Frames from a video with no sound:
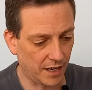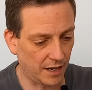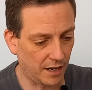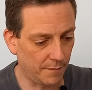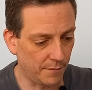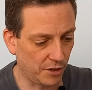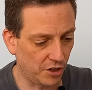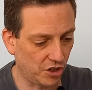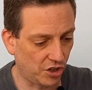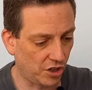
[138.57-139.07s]
Let
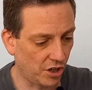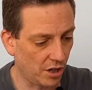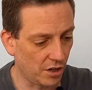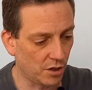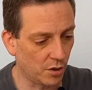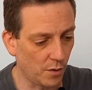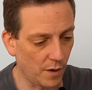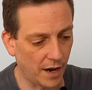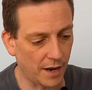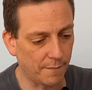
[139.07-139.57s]
me show
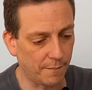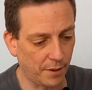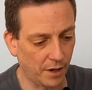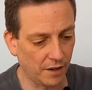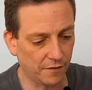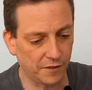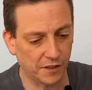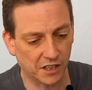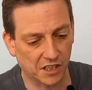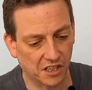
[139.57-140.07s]
you a
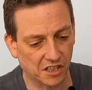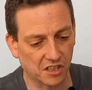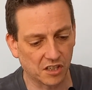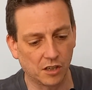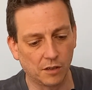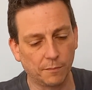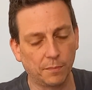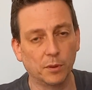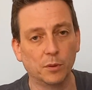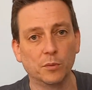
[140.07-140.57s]
perfect
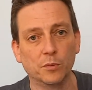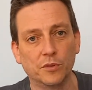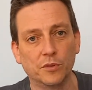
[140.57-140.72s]
example.